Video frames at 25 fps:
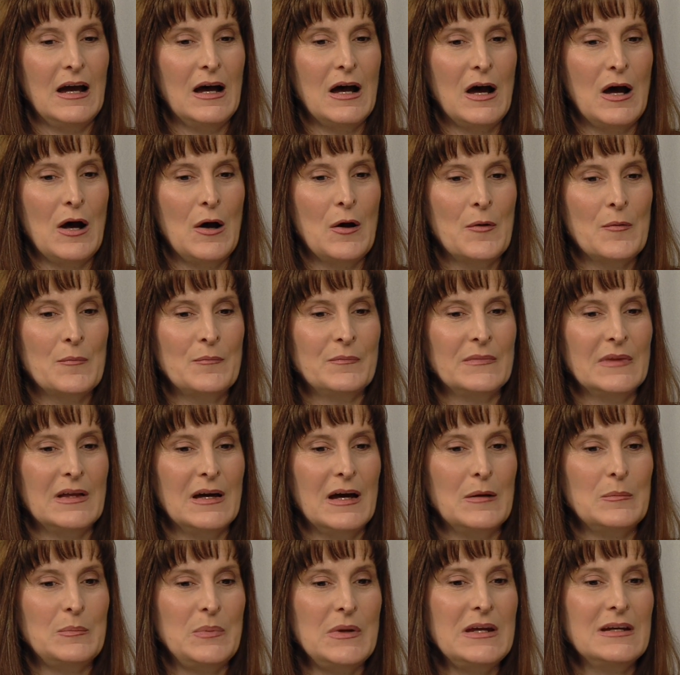
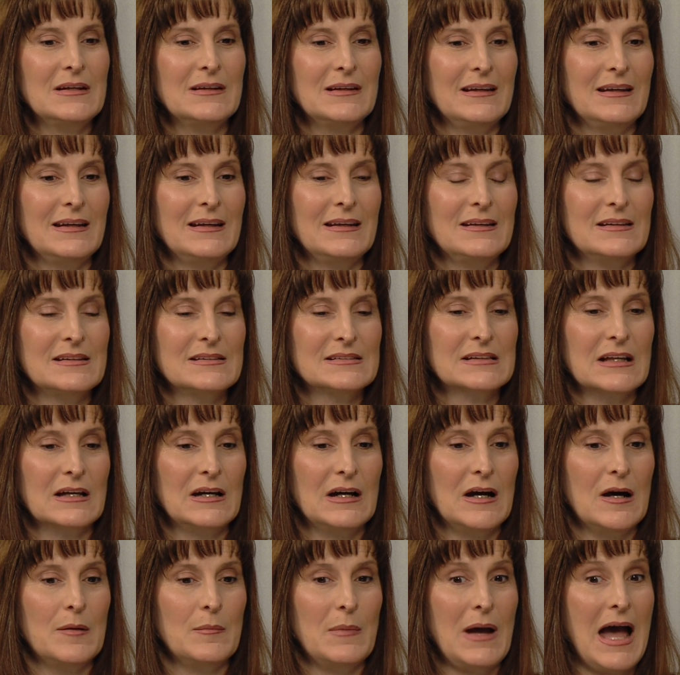Abita is
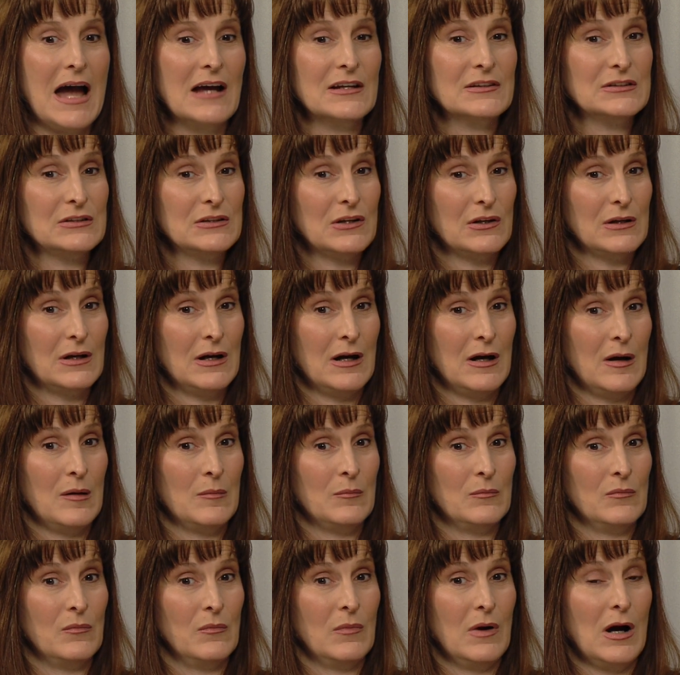actually
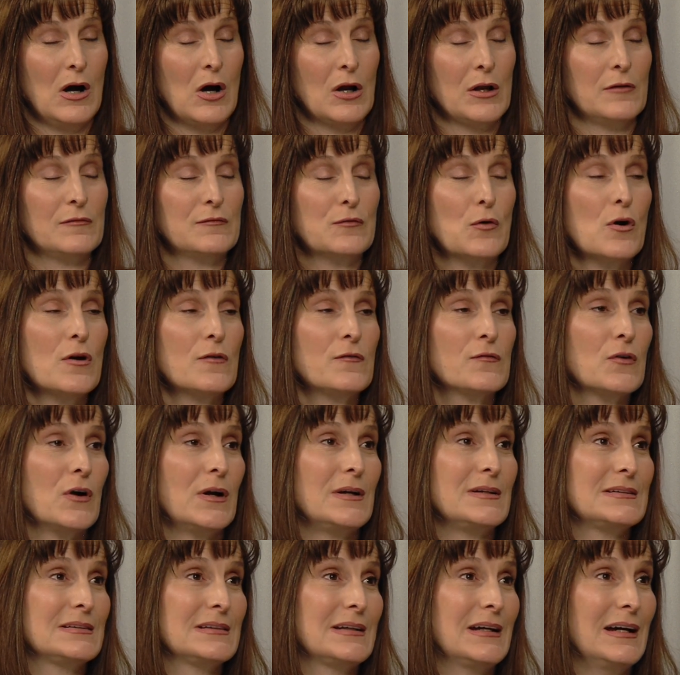on the
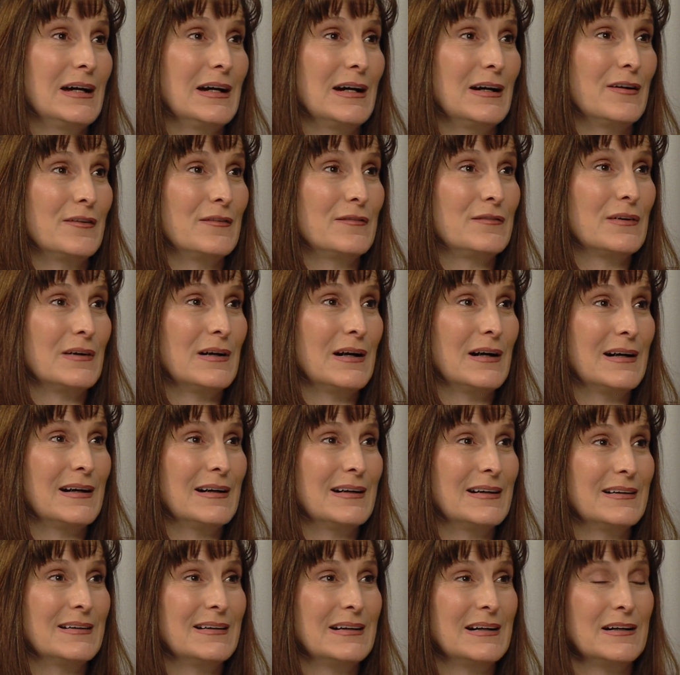forefront of
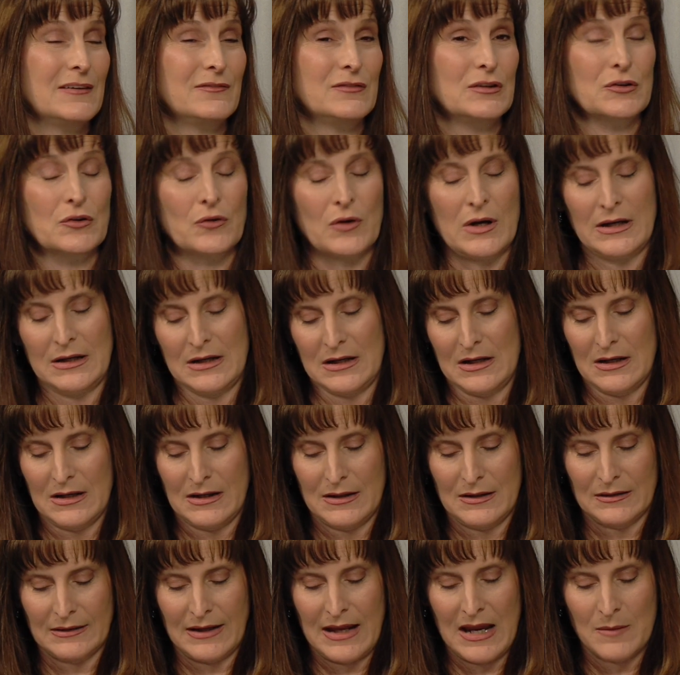a great
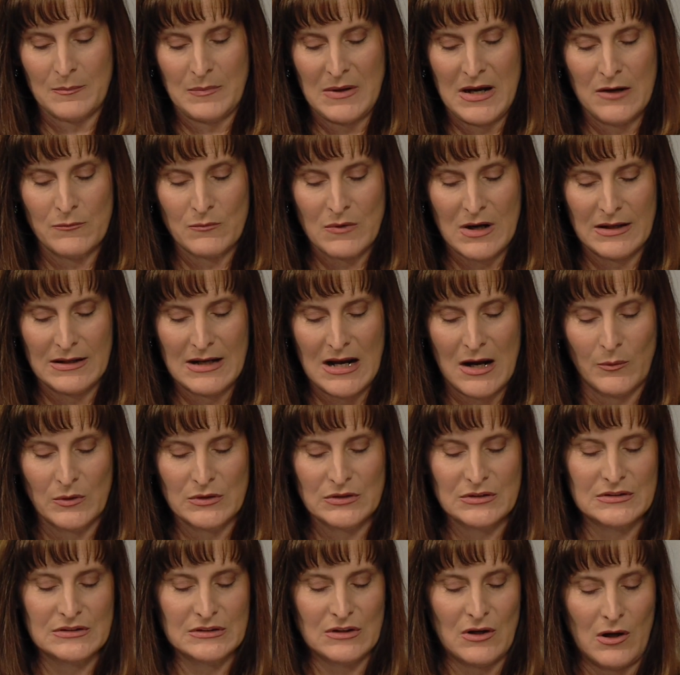campaign right now,
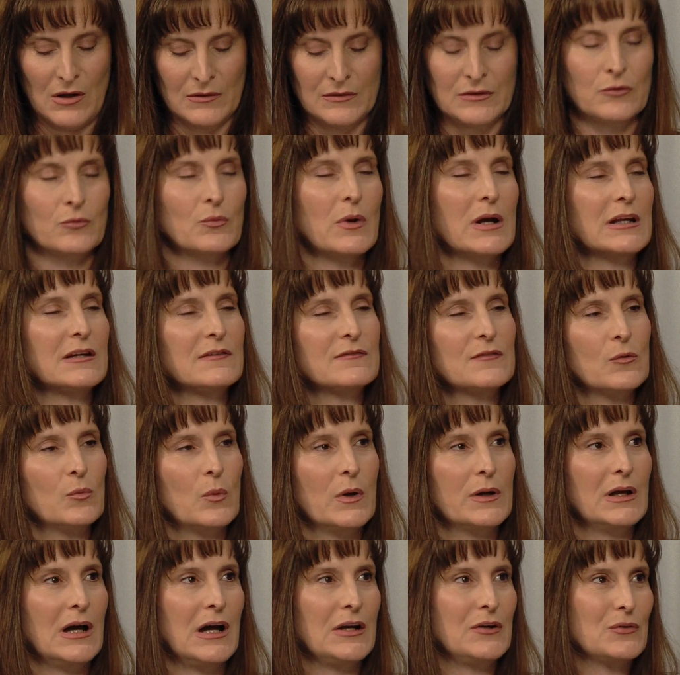which is called the Ready for
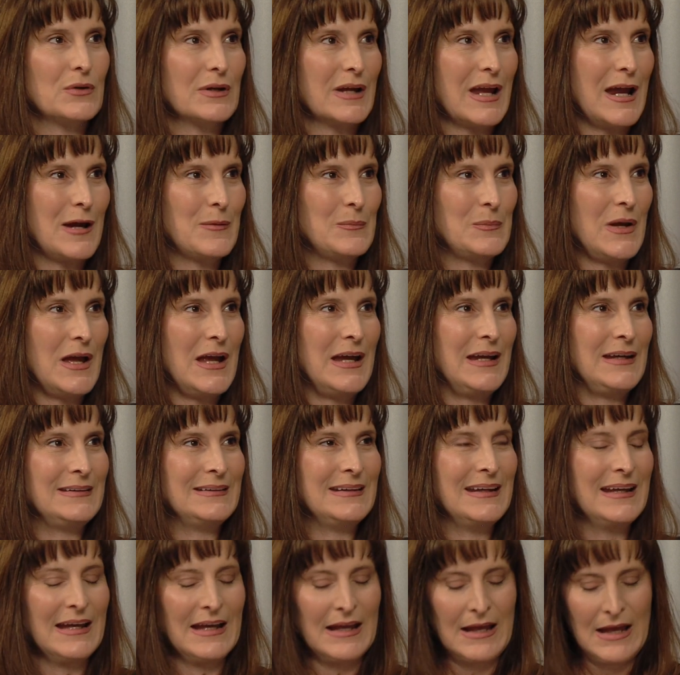100
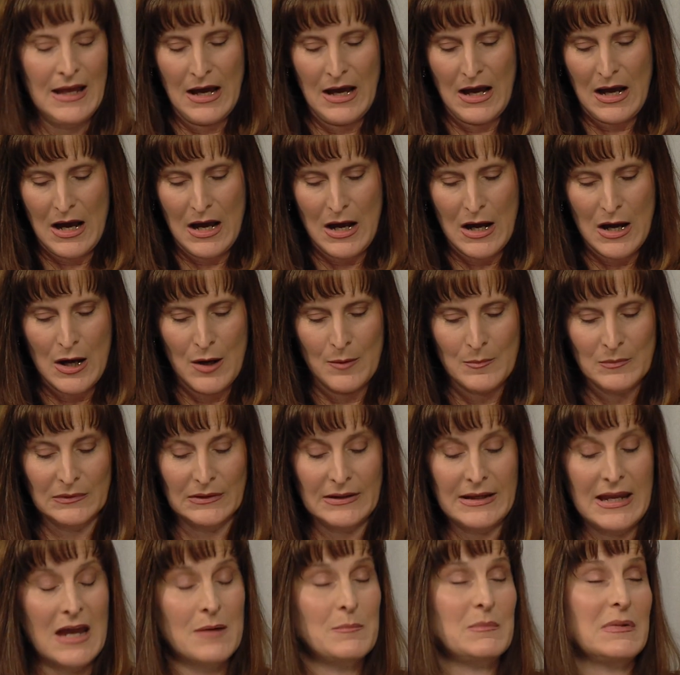campaign.
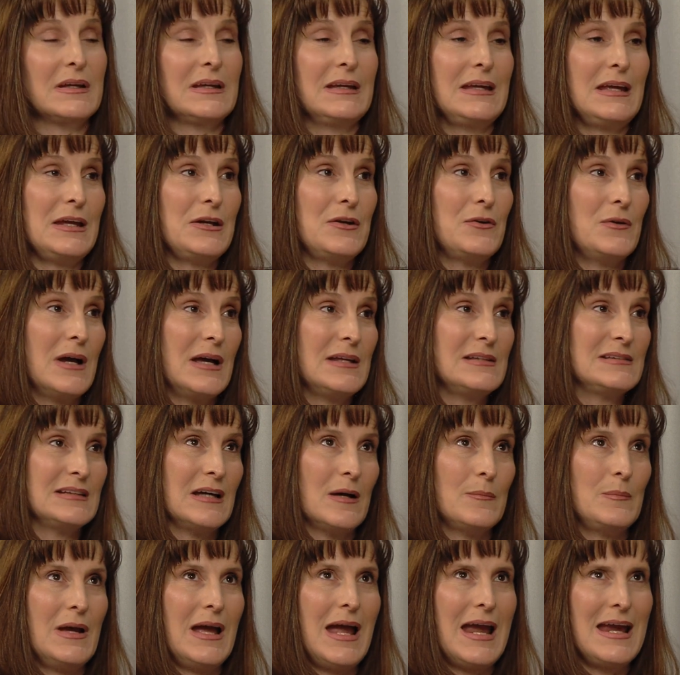Leeanne McGee, who heads
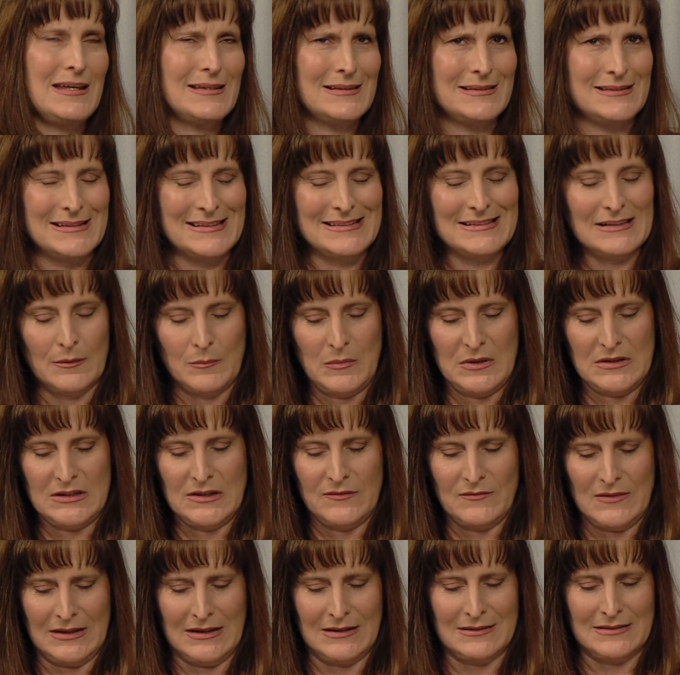up ACES, let me see
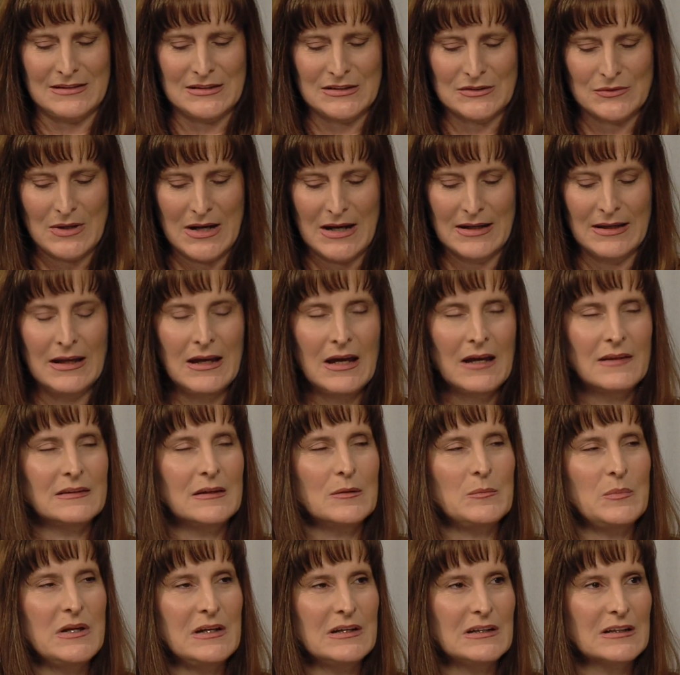if I get this right,
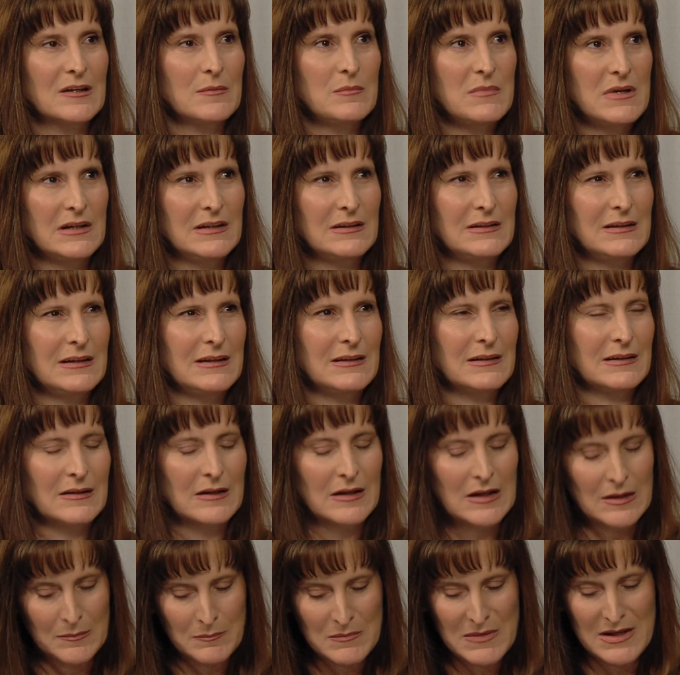the Abita
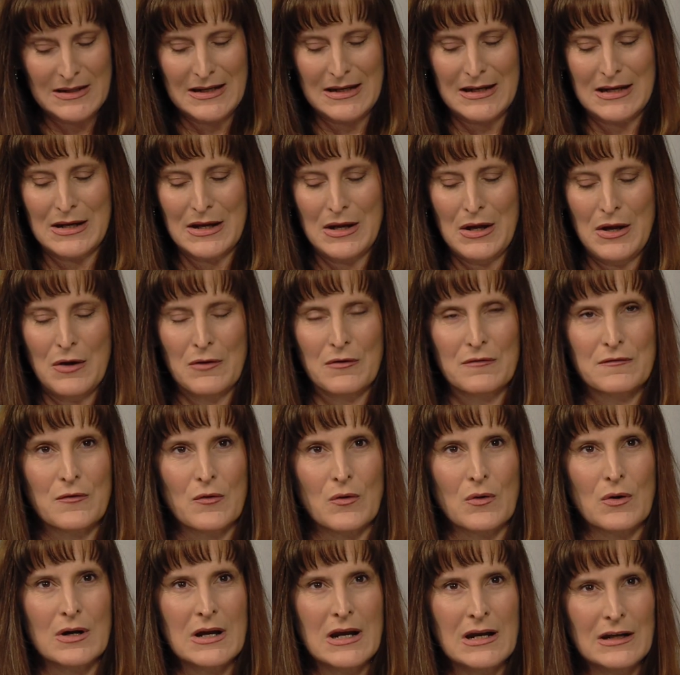Committee
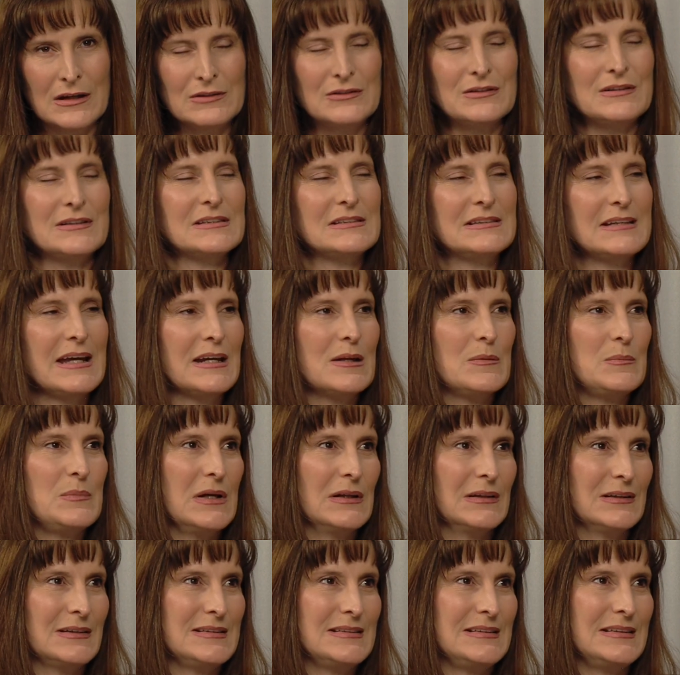for Energy
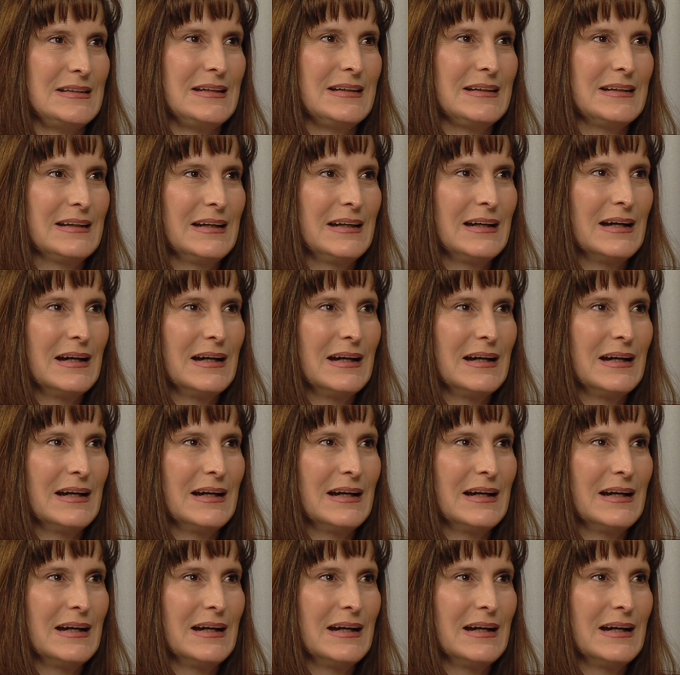Sustainability,